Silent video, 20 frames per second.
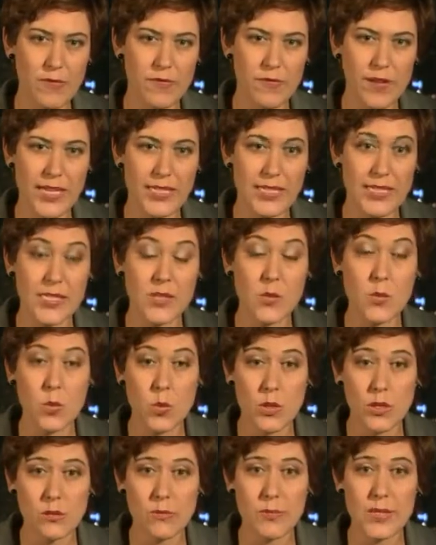fighters
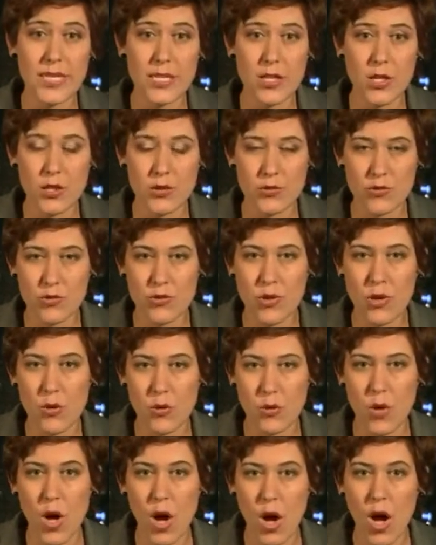will be in
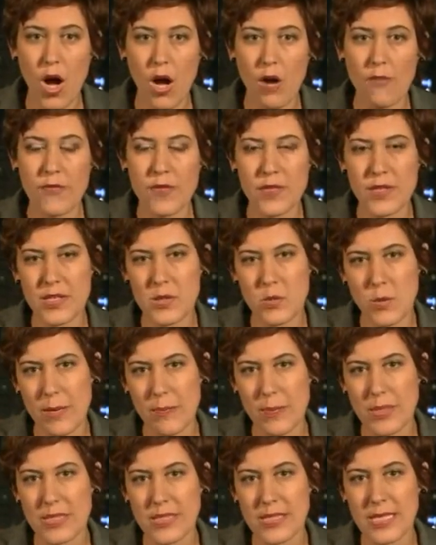control of these
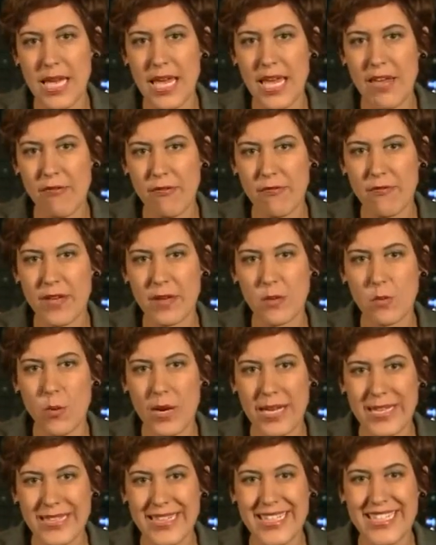weapons if and
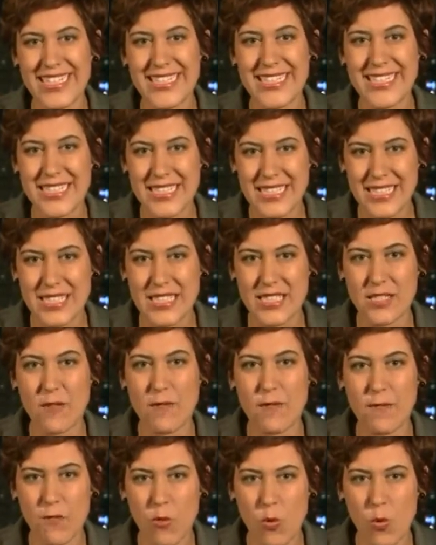when these cities
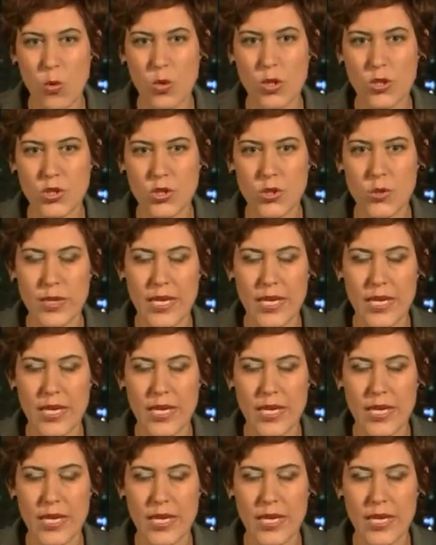fall to